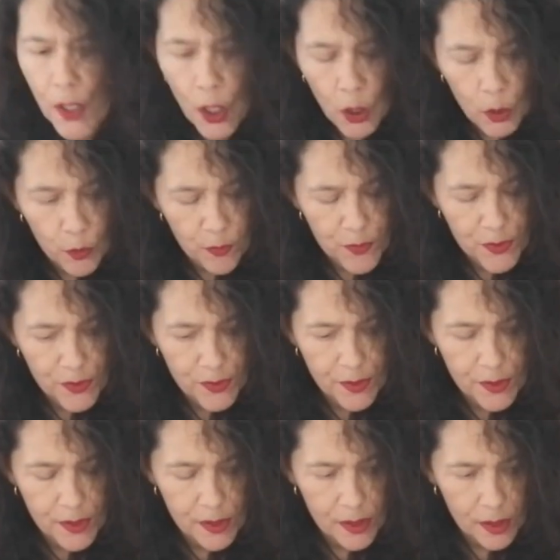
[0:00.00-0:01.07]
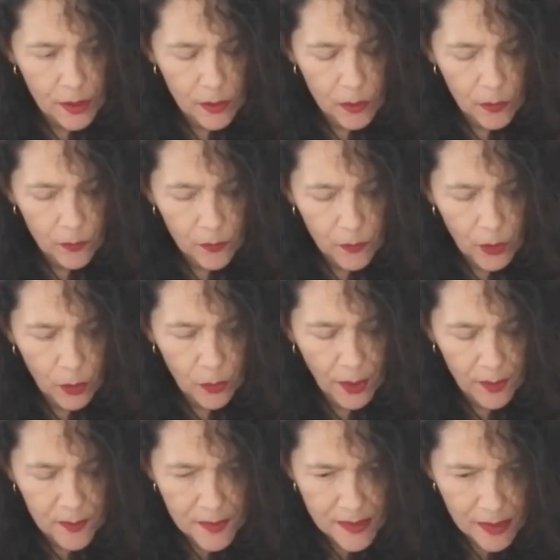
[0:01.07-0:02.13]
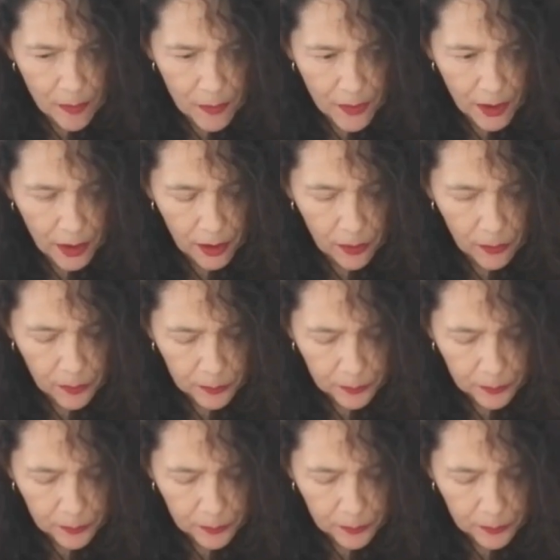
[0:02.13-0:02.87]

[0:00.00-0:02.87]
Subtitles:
hopes around something.